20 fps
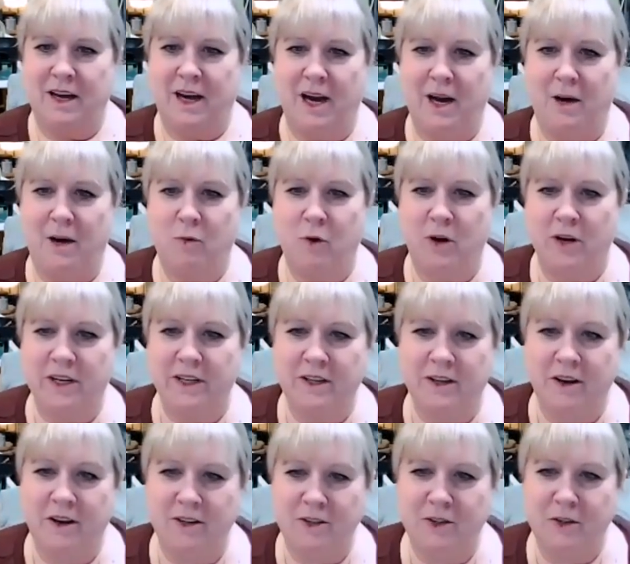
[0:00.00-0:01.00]
I'm working
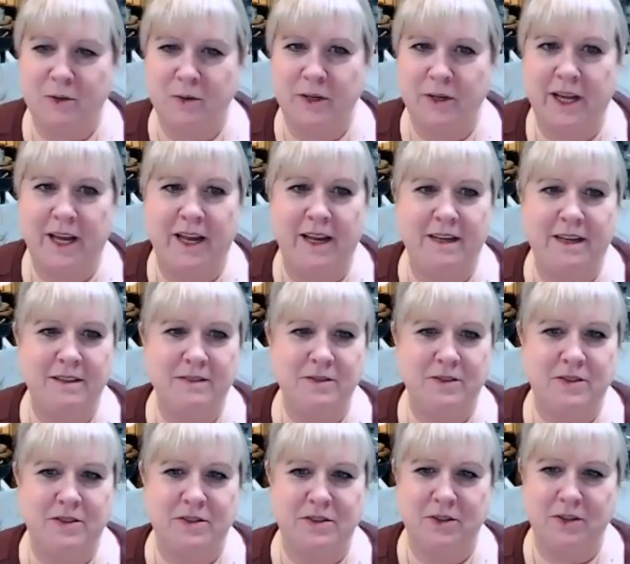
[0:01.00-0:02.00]
on Creative
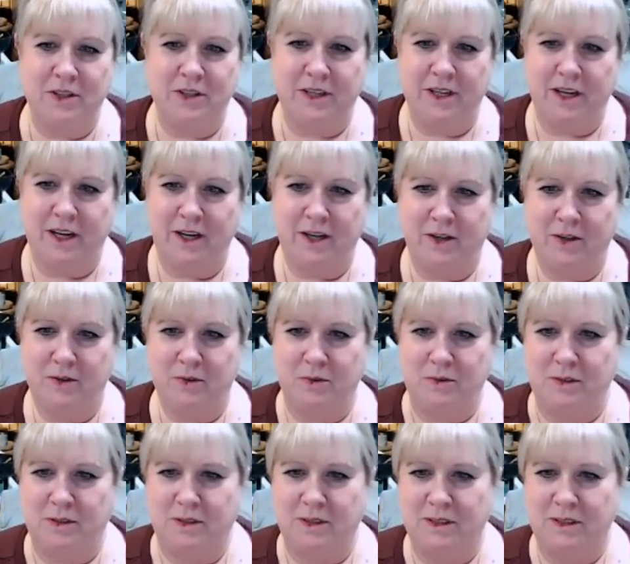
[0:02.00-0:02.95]
Studio.